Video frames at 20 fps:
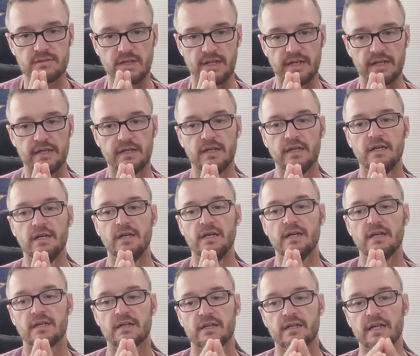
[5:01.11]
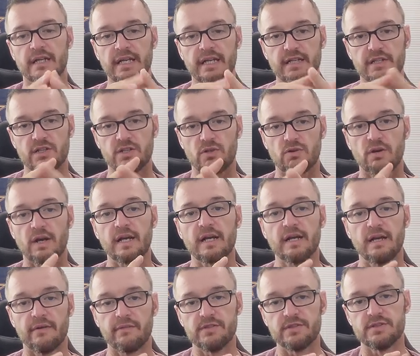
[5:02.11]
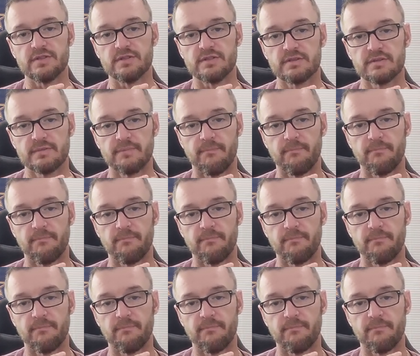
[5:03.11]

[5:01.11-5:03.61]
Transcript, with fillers: okay? Getting the correct coverages